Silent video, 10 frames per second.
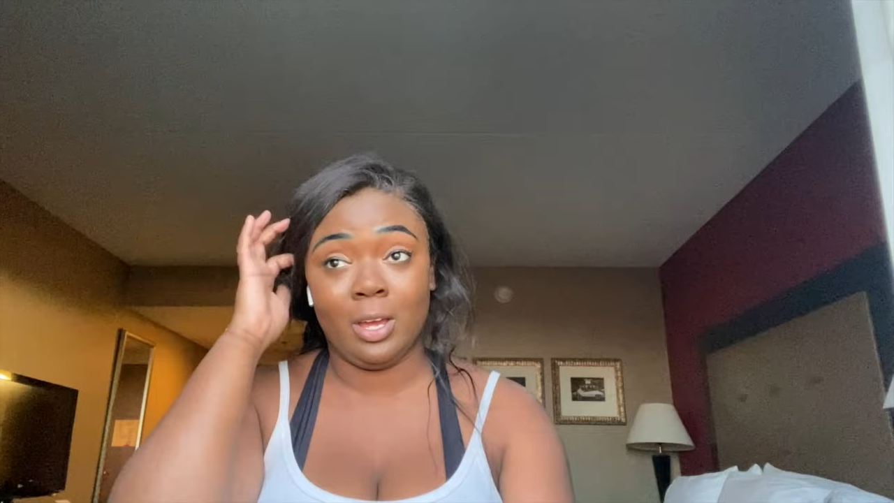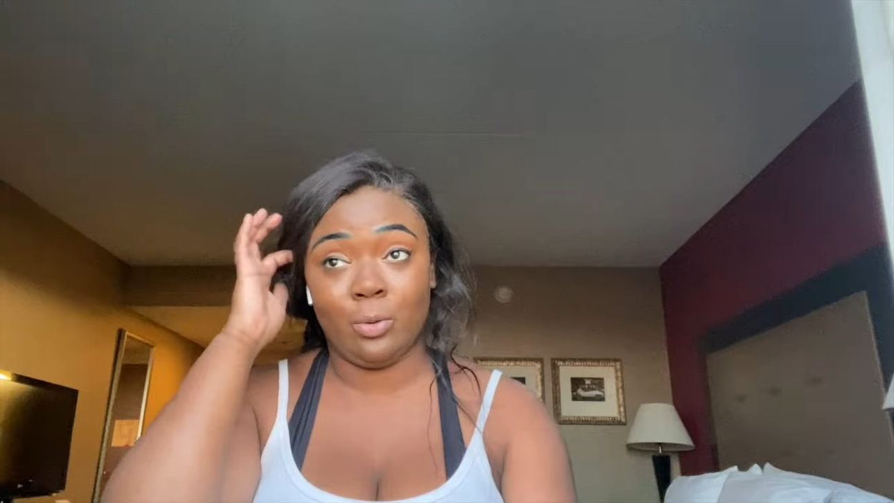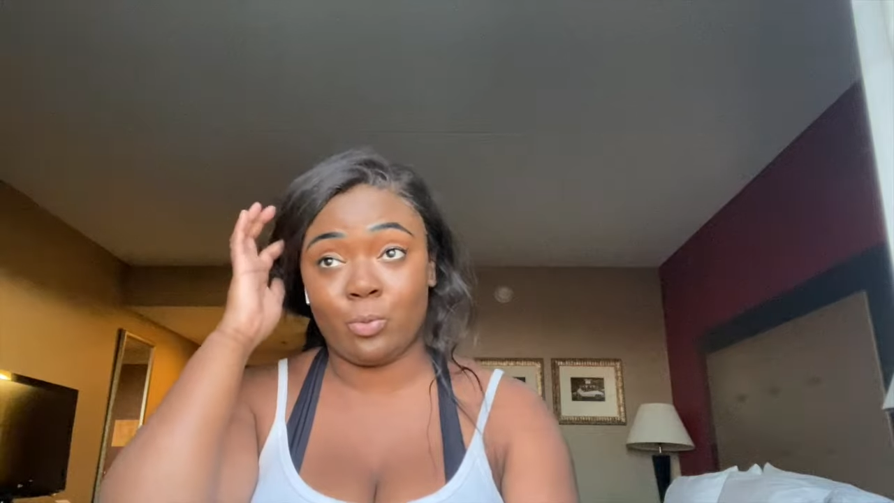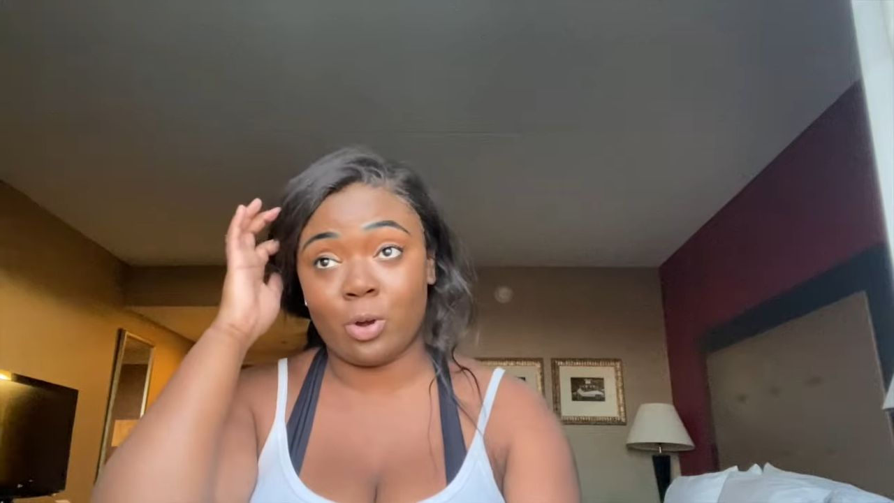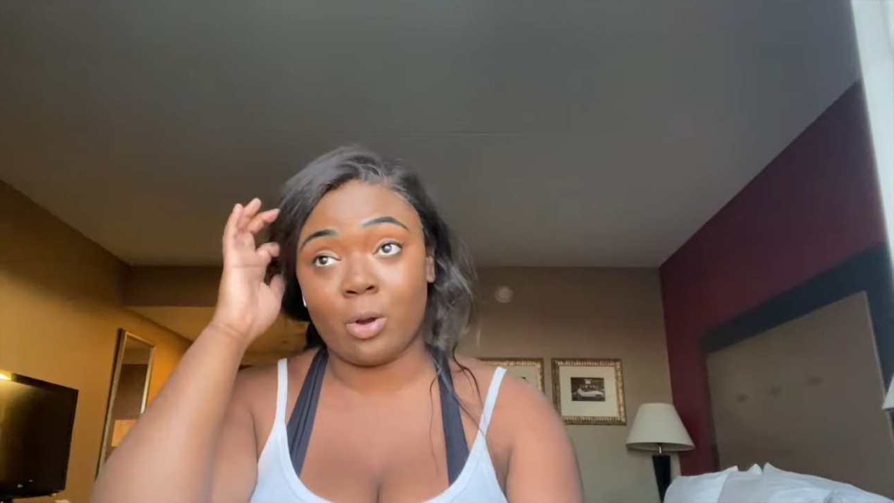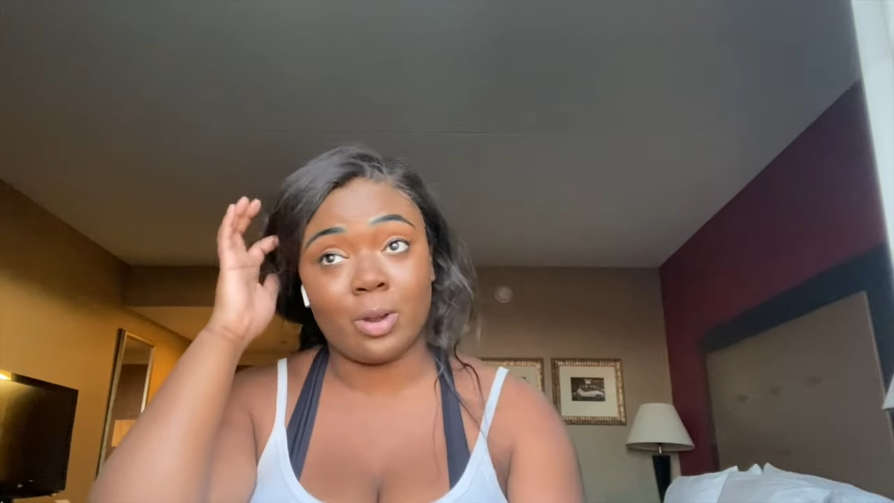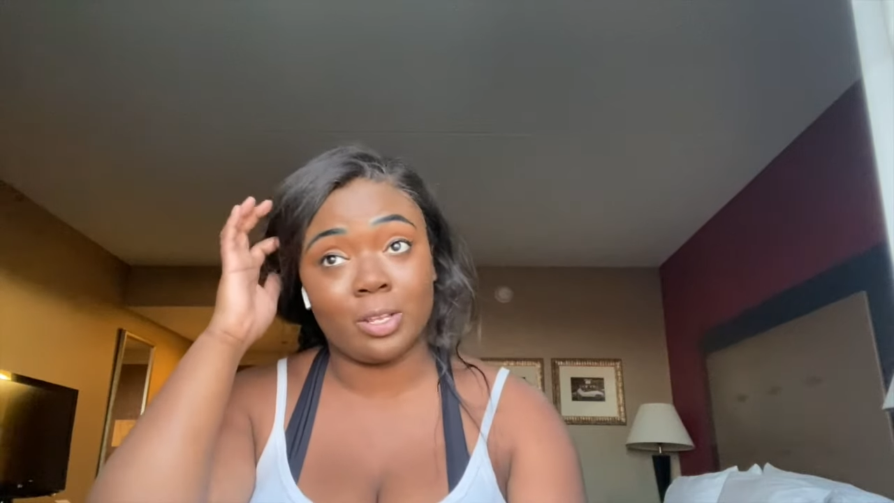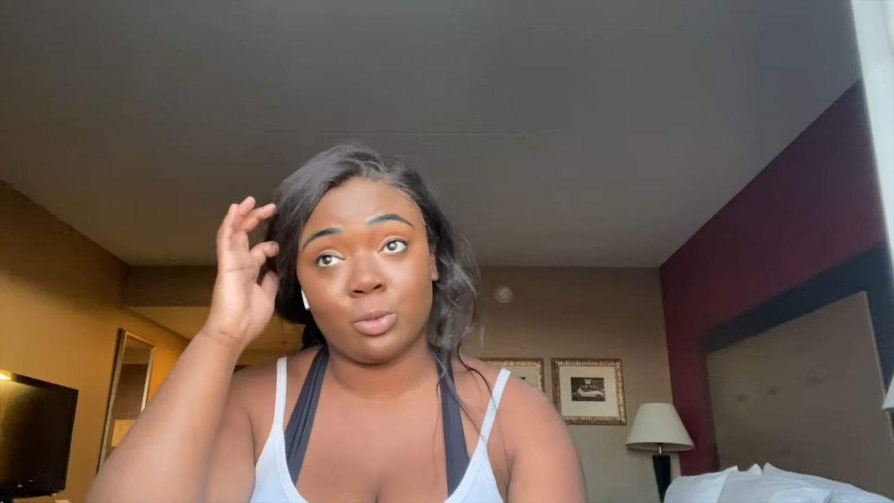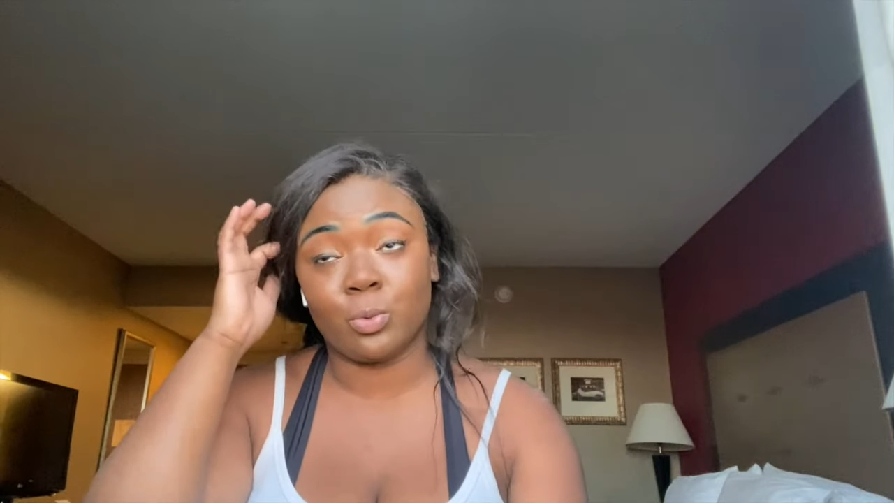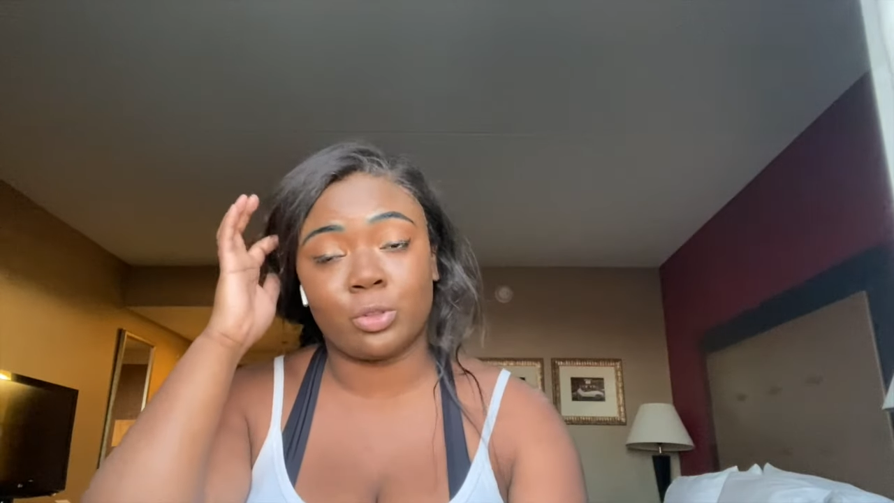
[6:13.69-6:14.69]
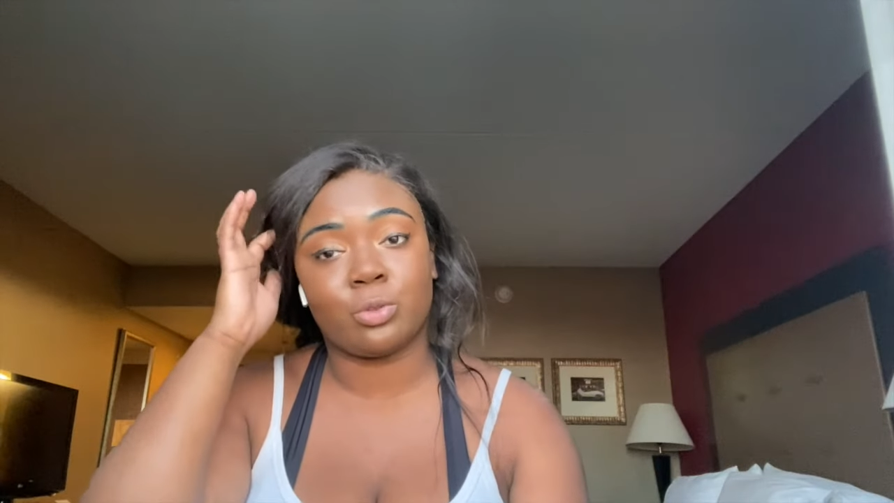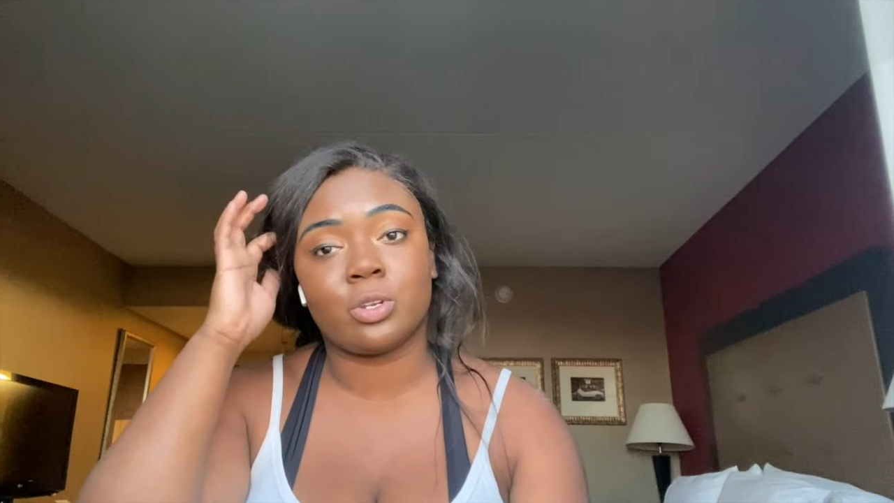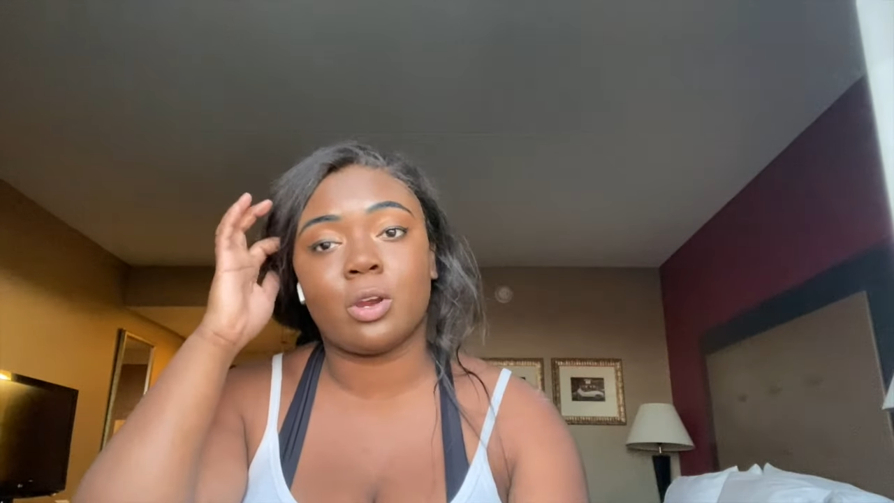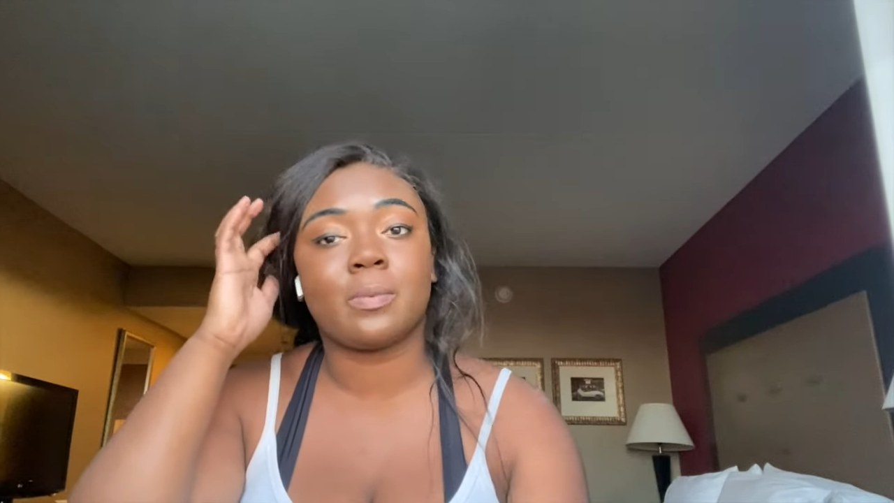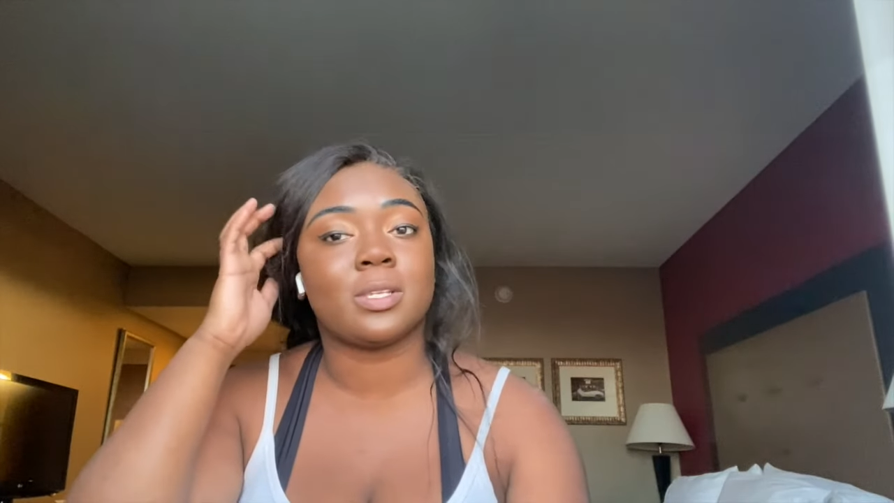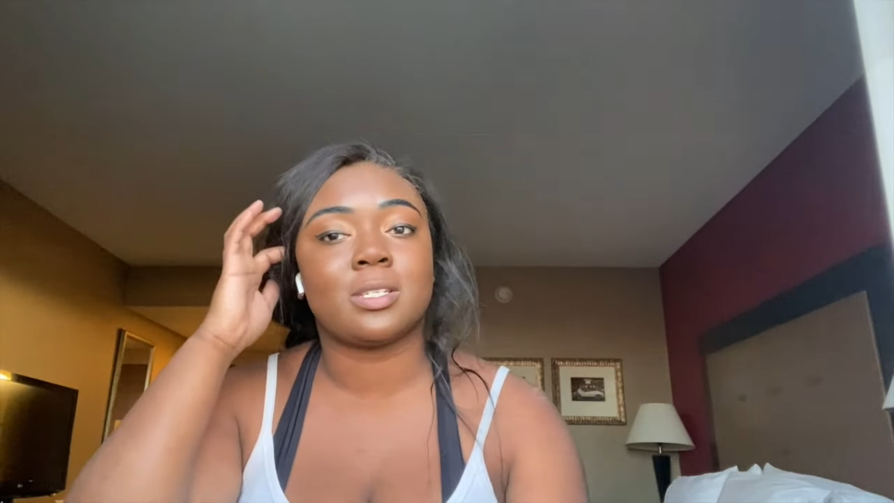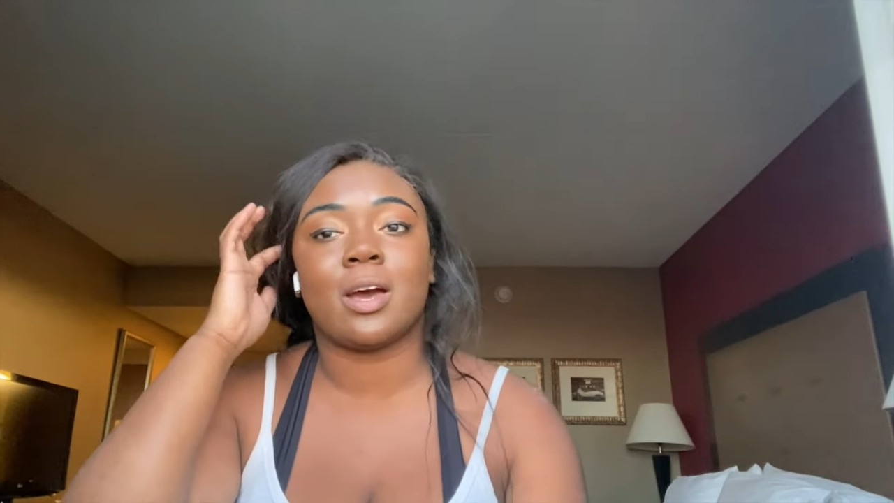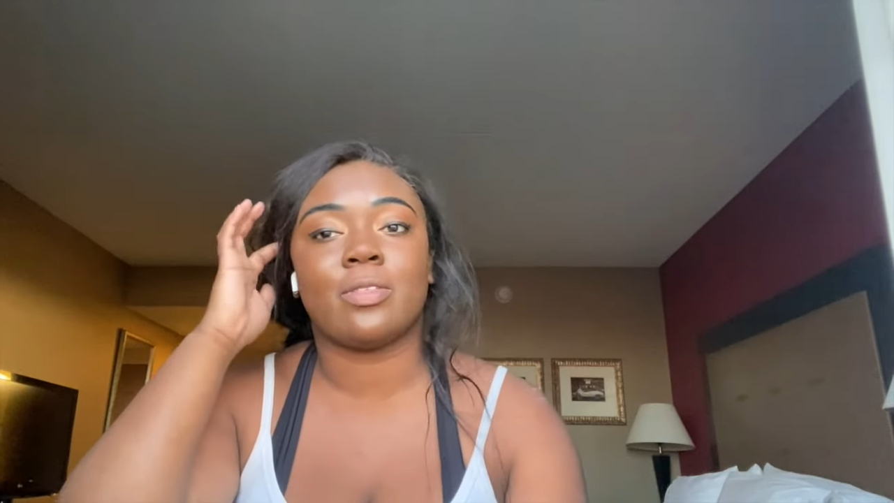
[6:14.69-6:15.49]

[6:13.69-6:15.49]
We're already, we're through the turbulence now.